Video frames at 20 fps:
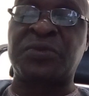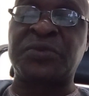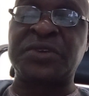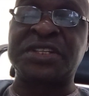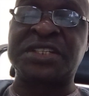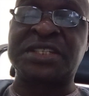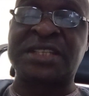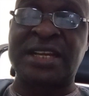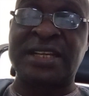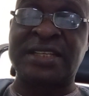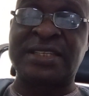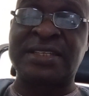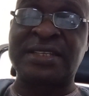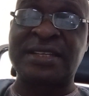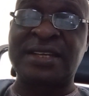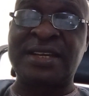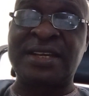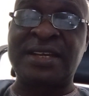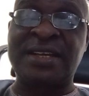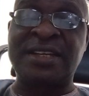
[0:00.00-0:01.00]
of a state,
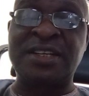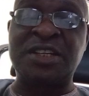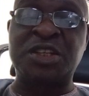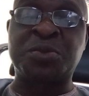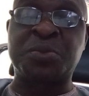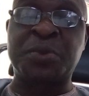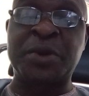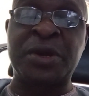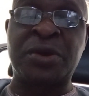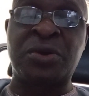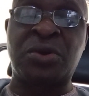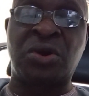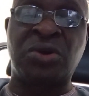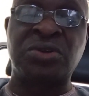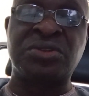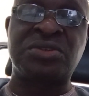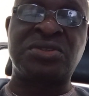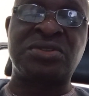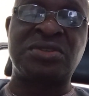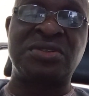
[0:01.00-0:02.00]
the Supreme
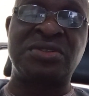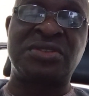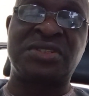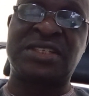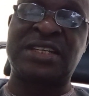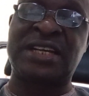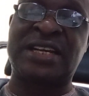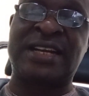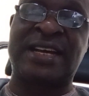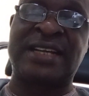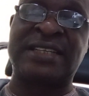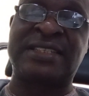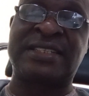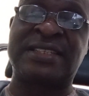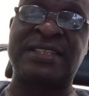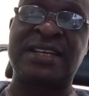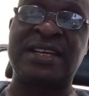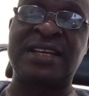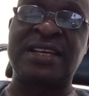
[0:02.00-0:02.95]
Court said that